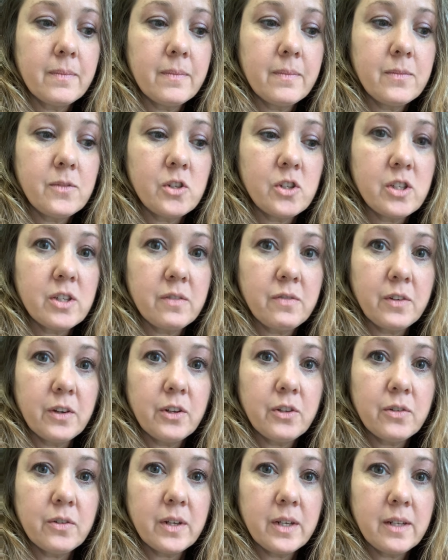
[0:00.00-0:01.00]
just the
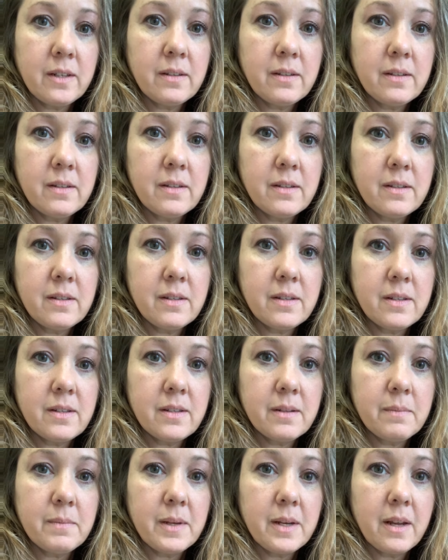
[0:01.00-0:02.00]
filtering
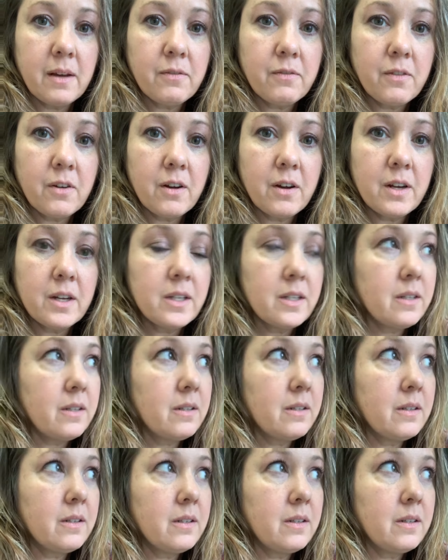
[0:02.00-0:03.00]
system, the nephron.
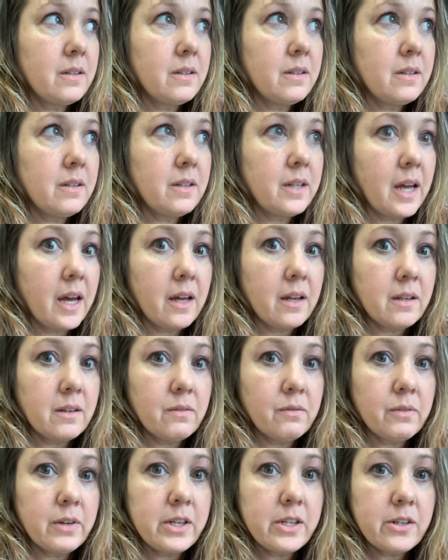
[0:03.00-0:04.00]
Yeah,
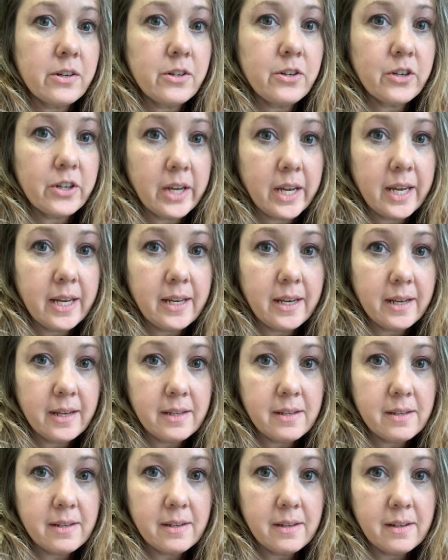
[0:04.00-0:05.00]
research your
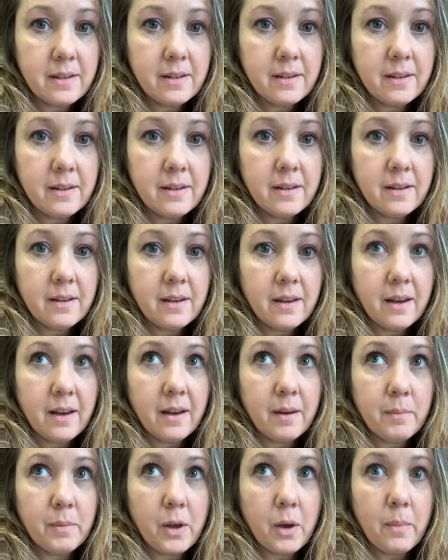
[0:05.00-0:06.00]
kidneys.
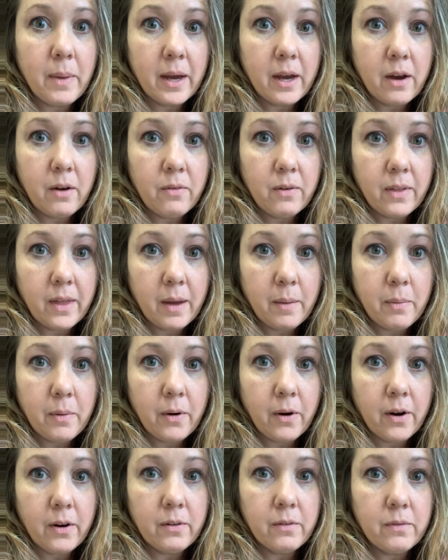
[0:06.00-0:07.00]
Go back over that
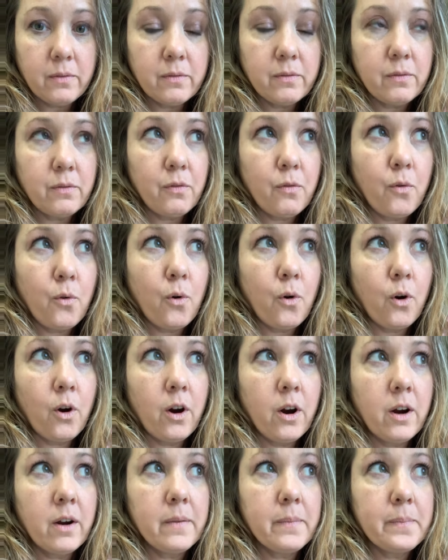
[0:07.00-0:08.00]
part
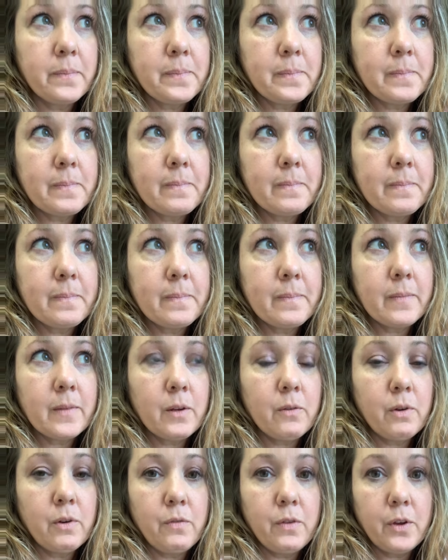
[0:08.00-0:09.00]
for
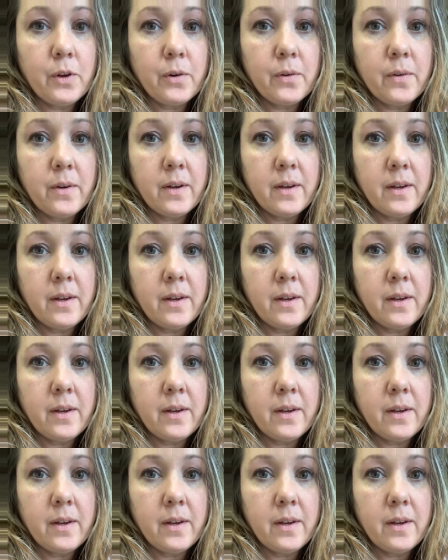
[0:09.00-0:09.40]
review.